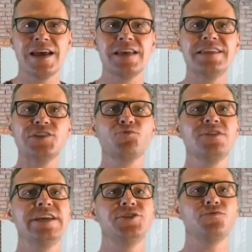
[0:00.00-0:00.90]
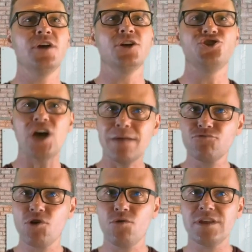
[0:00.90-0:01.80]
This will lead to job
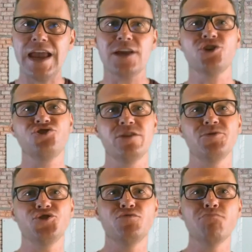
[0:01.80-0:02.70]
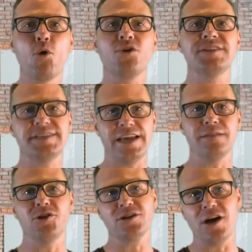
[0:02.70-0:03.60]
growth and contribute to more
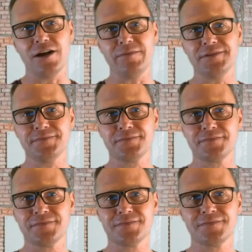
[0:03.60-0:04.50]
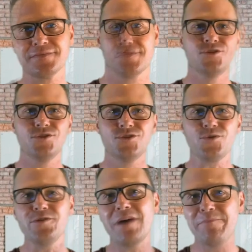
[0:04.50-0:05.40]
sustainable economy.
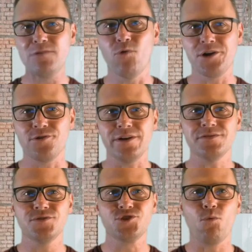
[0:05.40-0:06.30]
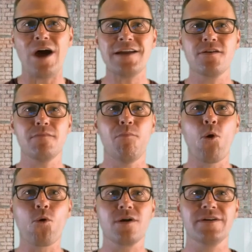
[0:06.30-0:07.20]
So you might be wondering, so why aren't
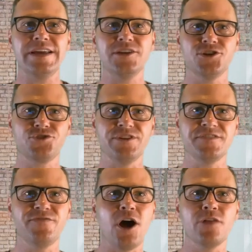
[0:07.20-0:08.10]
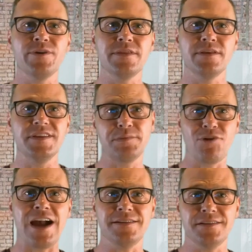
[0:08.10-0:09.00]
more industries following this
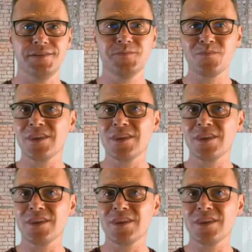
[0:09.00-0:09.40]
practice?